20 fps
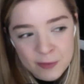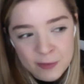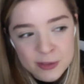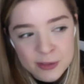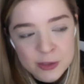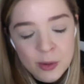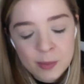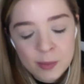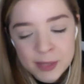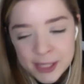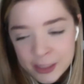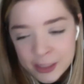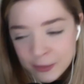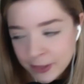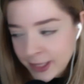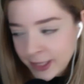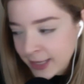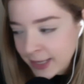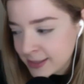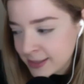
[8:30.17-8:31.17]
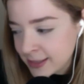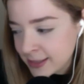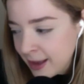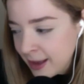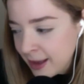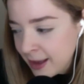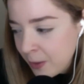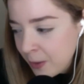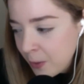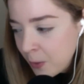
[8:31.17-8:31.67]
And so I'm curious,
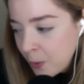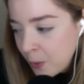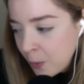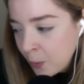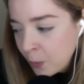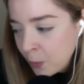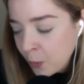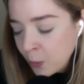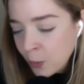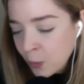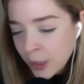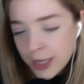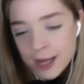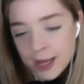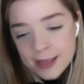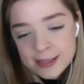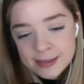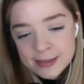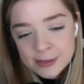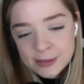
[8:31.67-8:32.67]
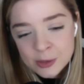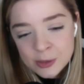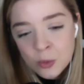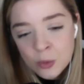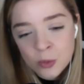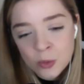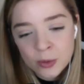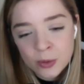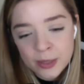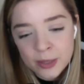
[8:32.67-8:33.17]
what has
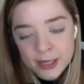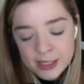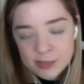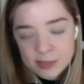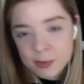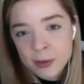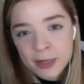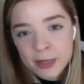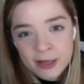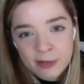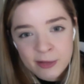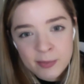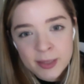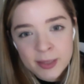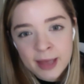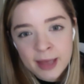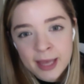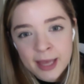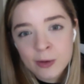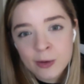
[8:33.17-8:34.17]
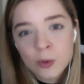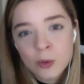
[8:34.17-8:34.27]
your experience been like